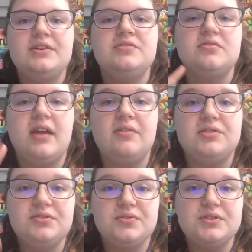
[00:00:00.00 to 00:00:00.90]
So now it
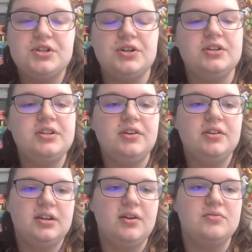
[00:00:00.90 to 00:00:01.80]
is your turn. You're
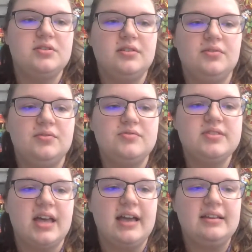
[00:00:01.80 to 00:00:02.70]
going to go to the Google
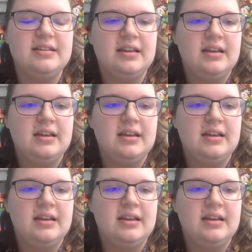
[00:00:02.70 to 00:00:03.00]
slide